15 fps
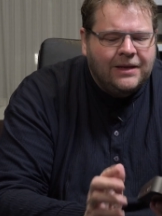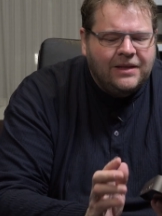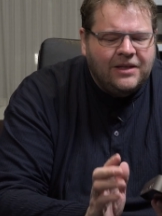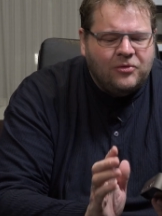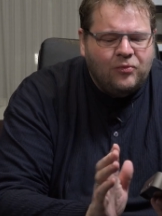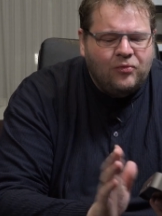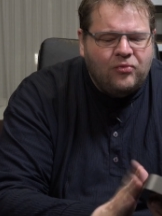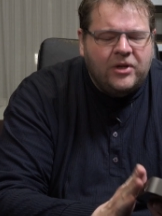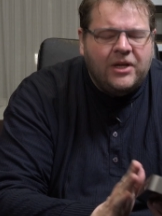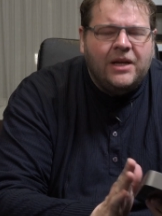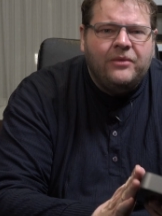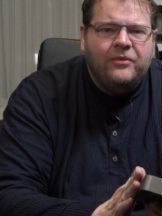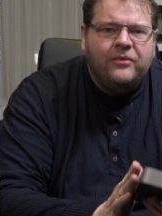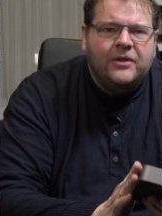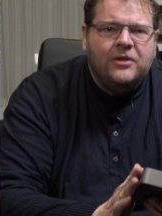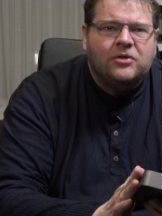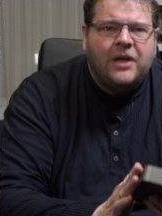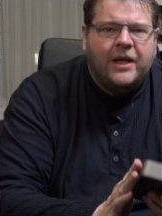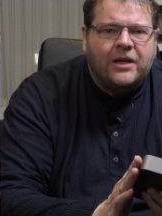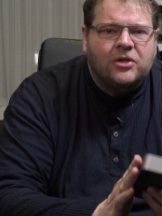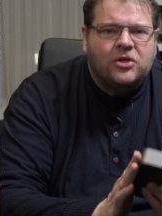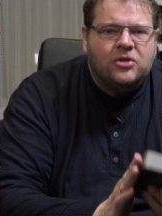This really feels
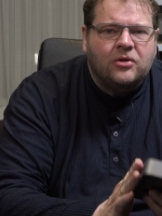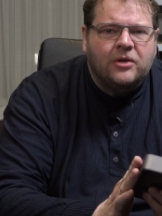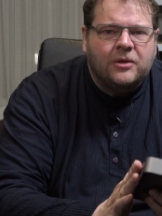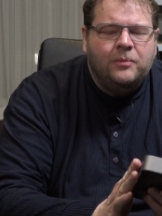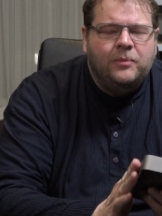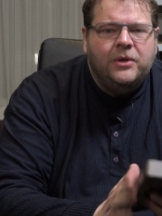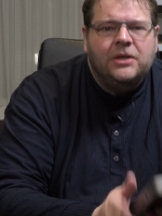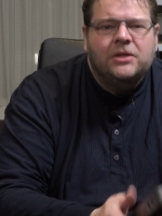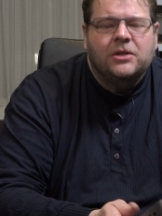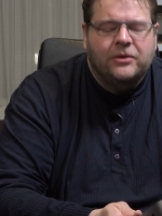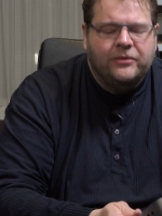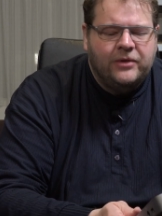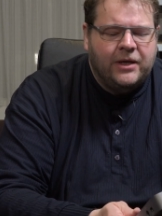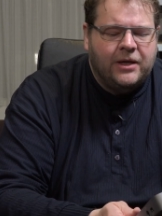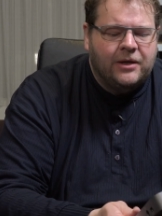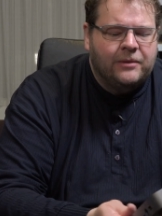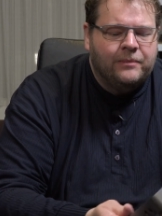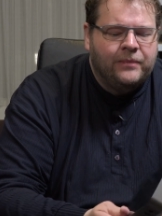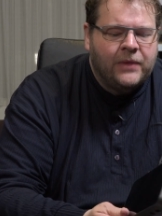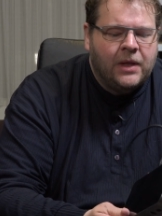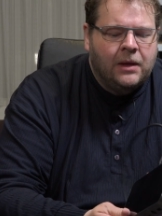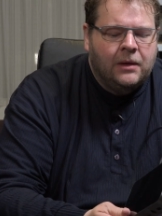like a solid piece of gear.
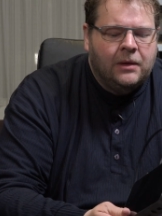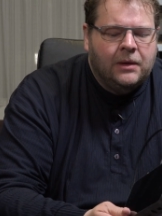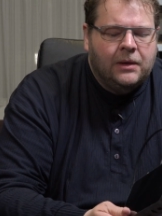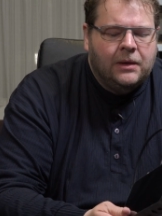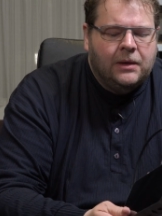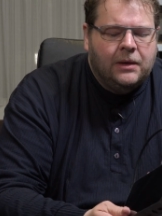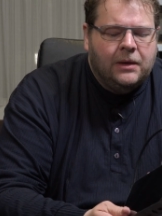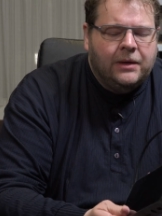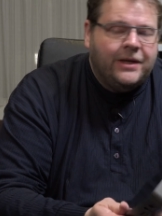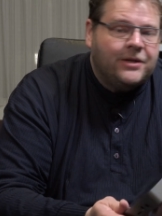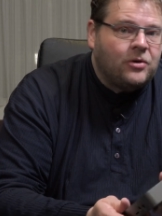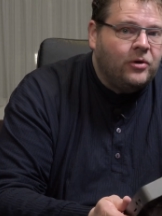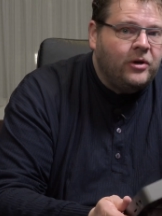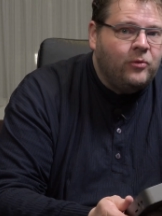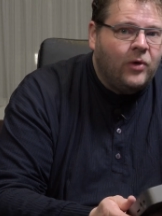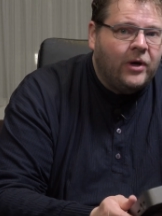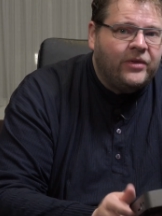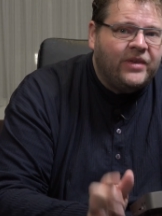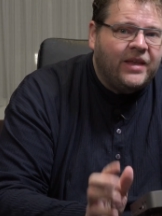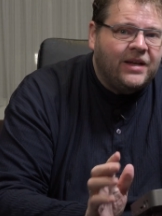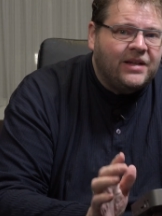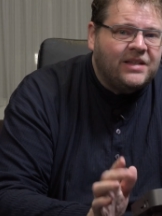There's only one
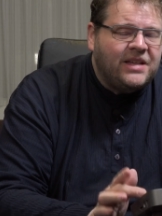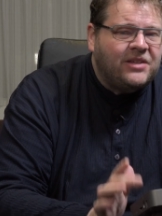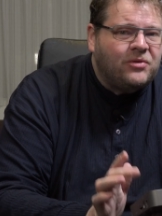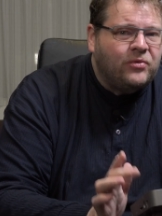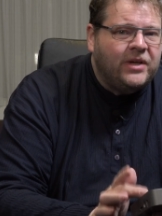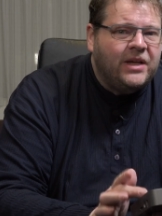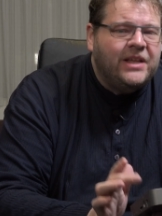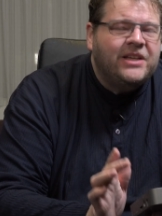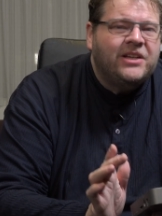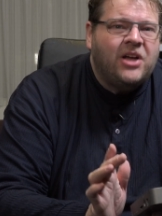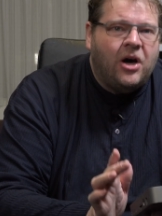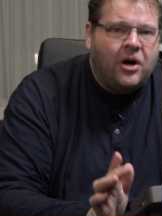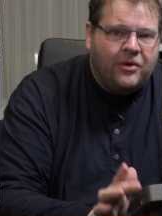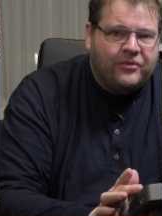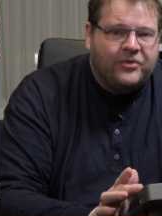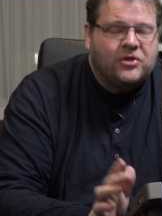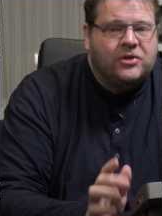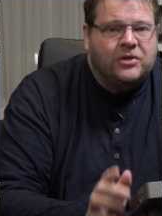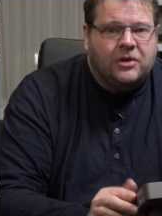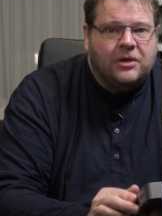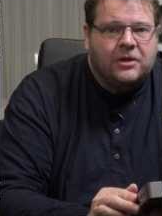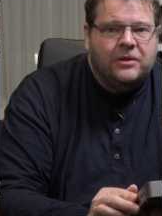thing. This is really an office
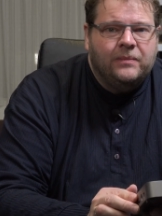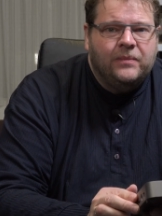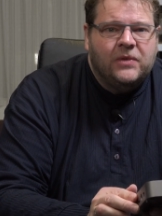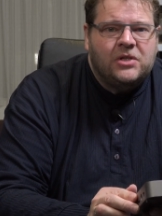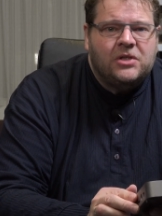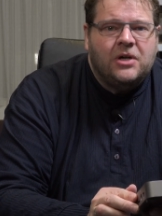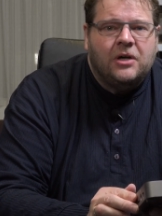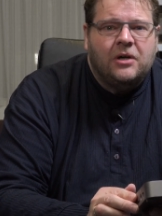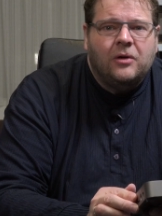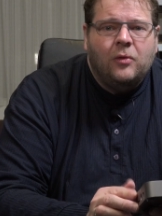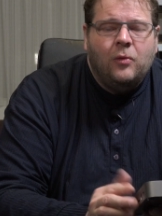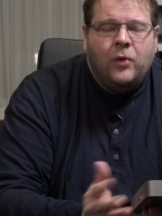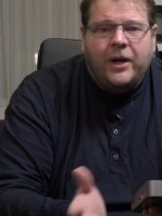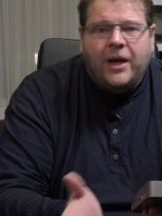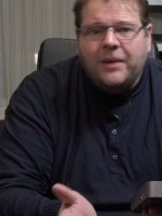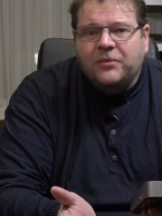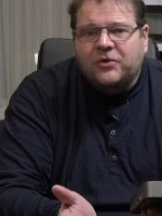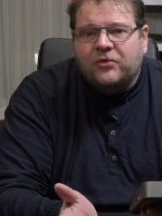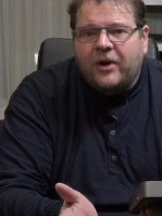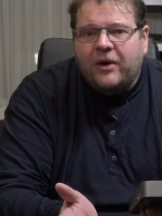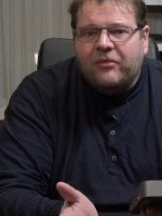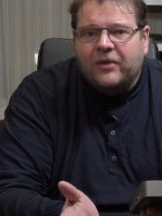dock. So when I'm
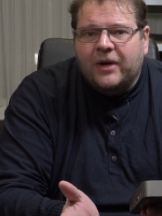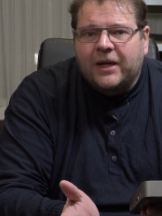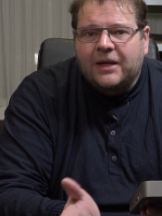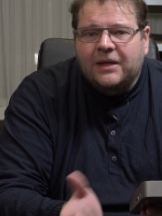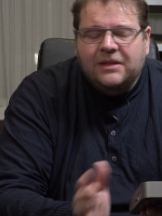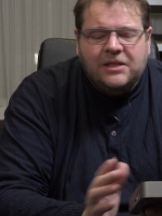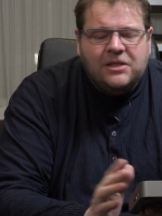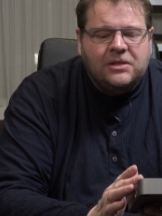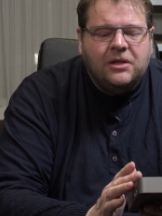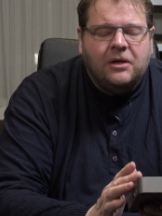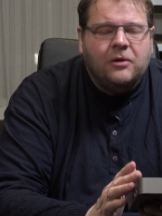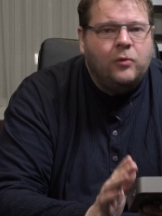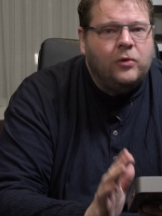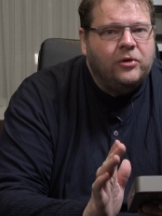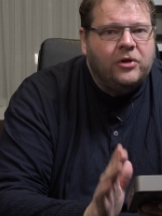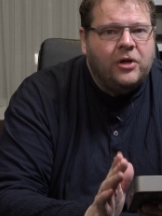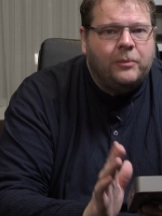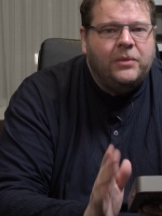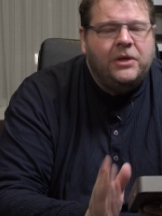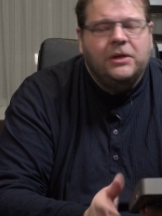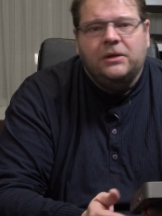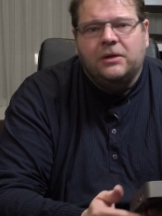traveling, this dock will
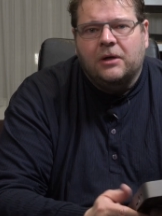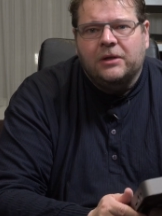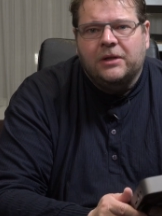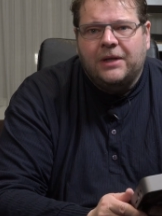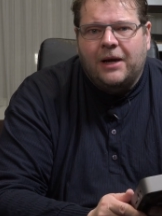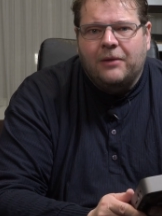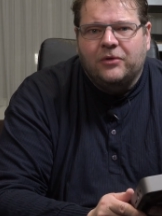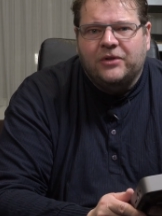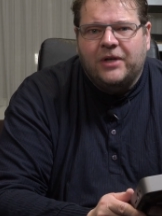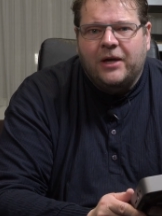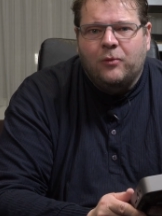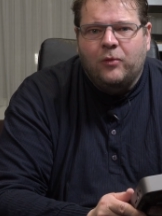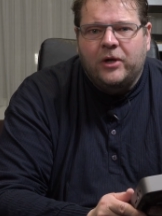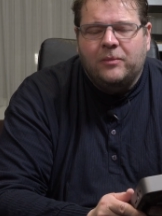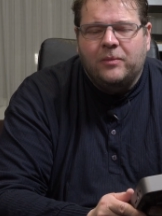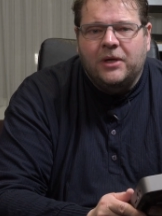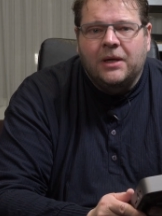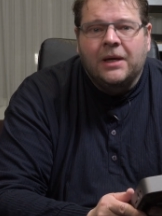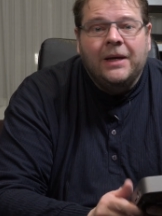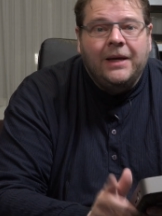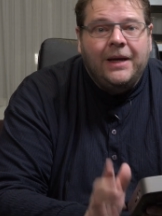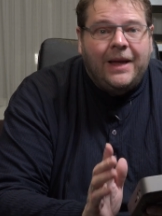not be the dock that I will take with me.
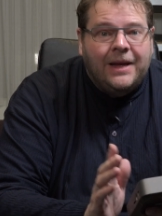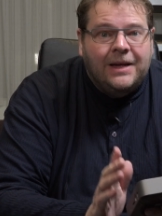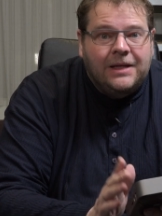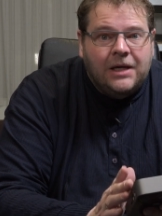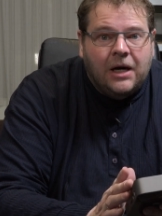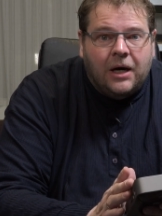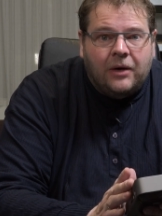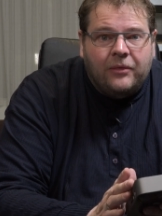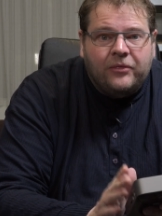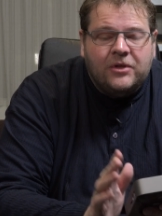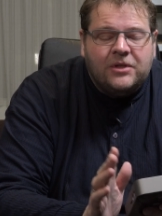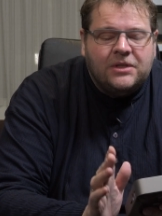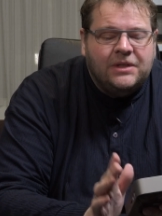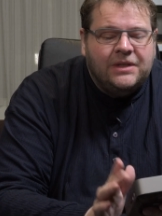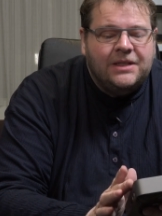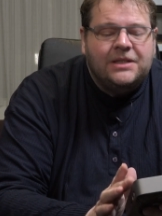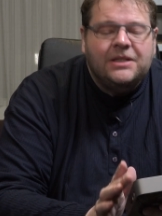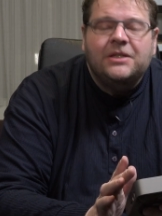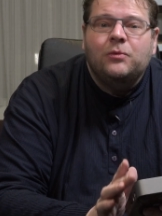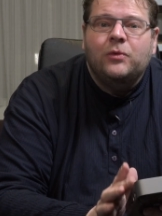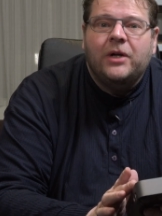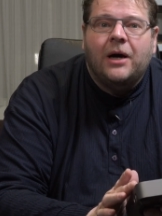In the office, this
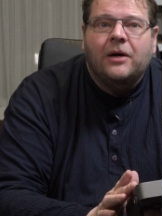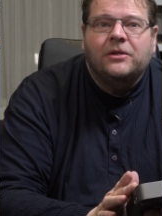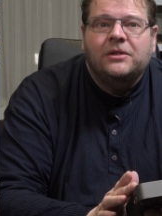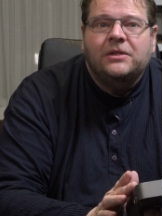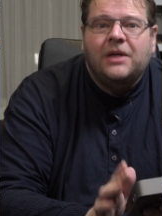is without a